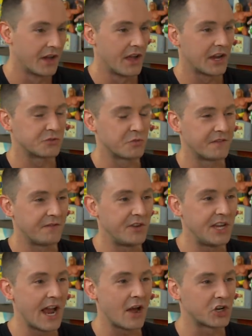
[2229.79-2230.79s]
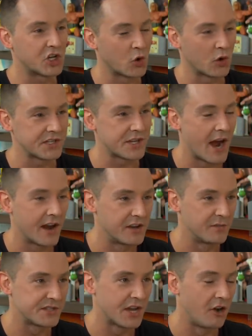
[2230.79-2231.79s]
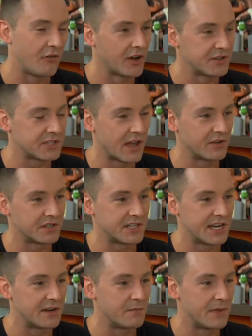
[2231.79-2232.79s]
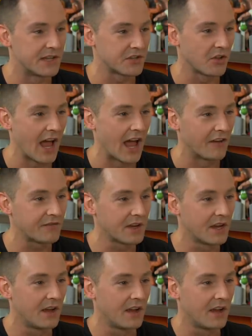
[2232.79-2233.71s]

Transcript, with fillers: because when Finau short-sided himself on seventeen and missed left,